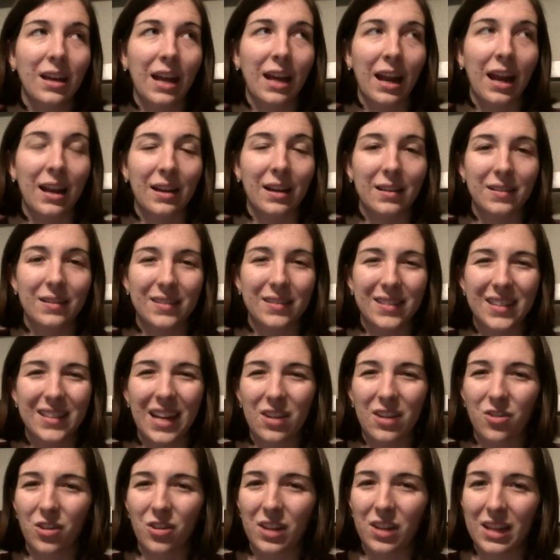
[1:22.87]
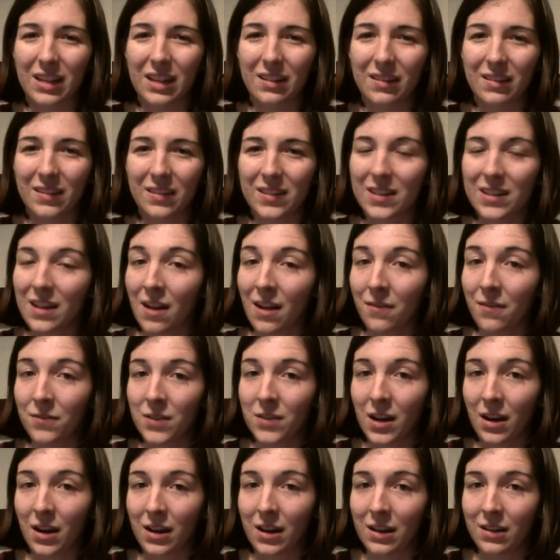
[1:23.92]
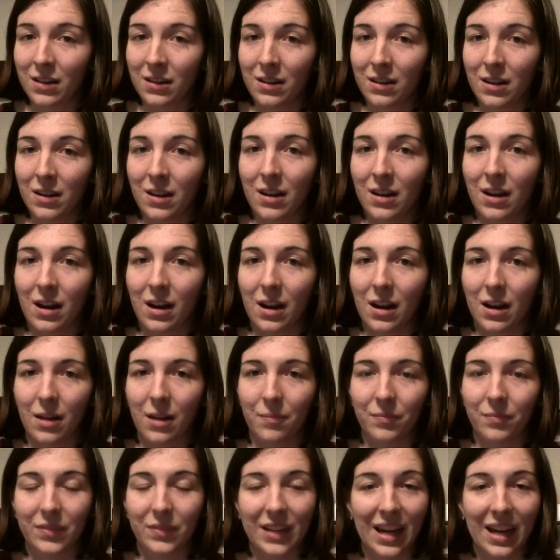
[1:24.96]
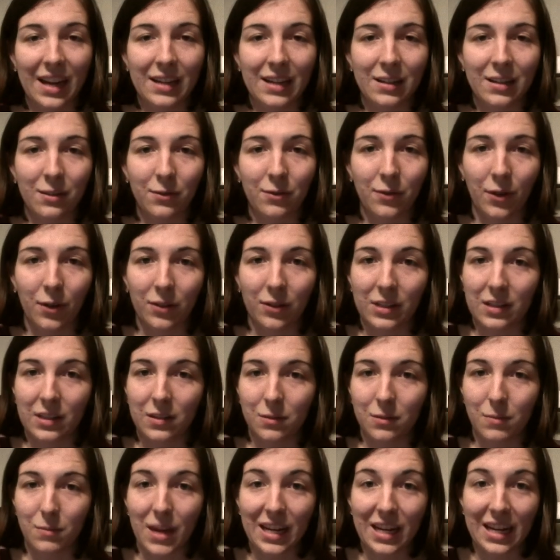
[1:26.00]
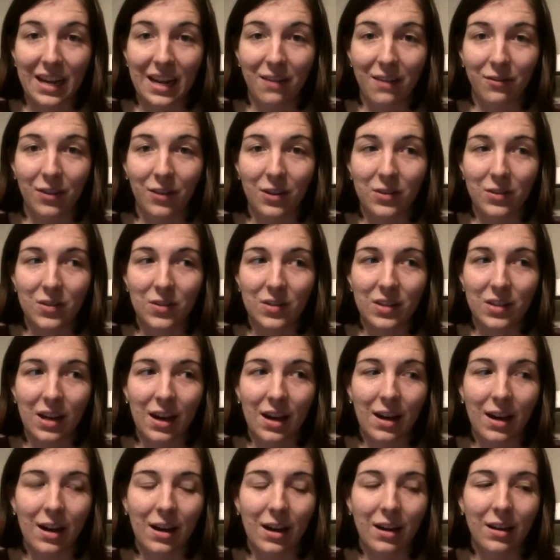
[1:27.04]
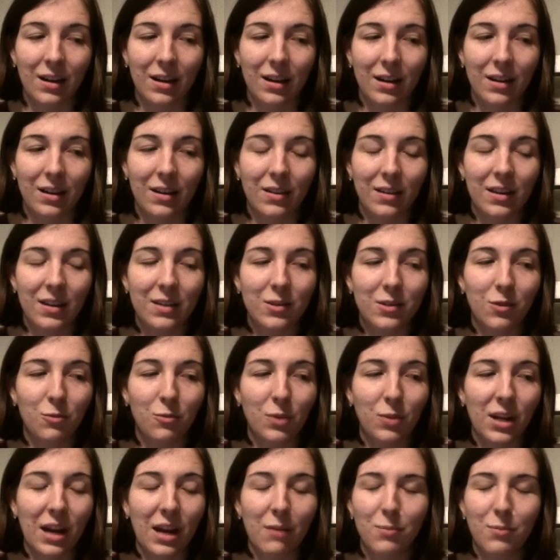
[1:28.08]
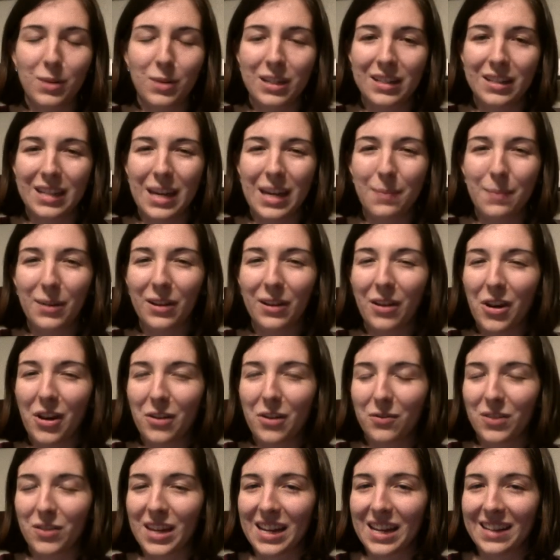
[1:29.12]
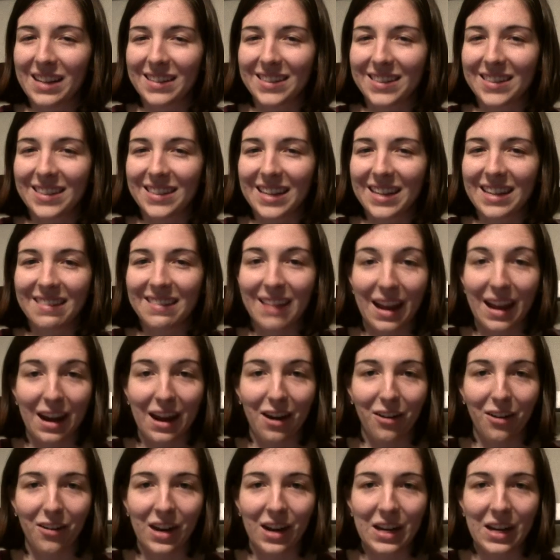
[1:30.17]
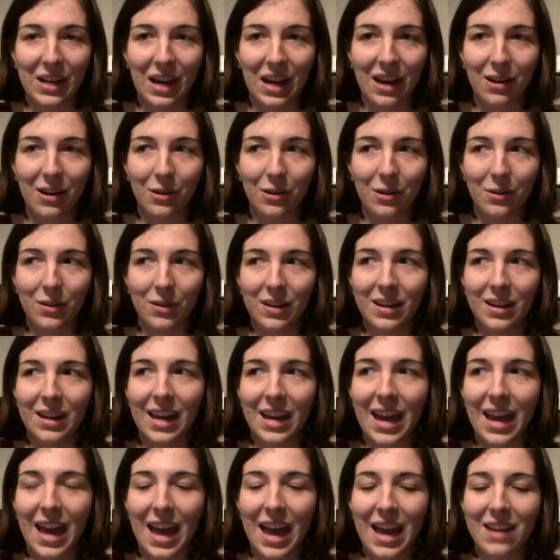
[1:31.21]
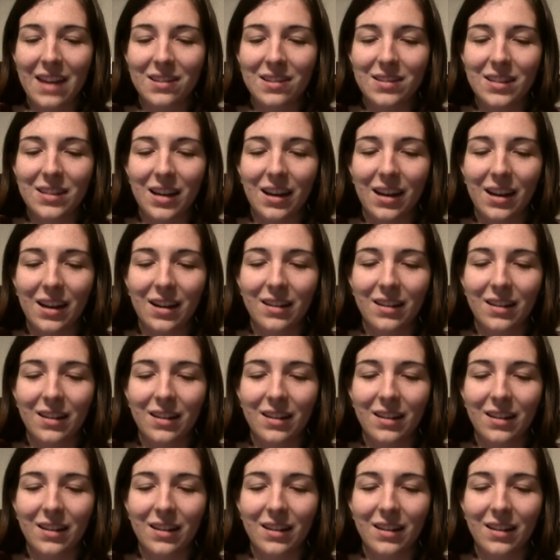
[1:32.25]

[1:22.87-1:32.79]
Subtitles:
getting scheduling stuff done, kind of, or at least making efforts. I've been keeping a lot of things in the air right now, and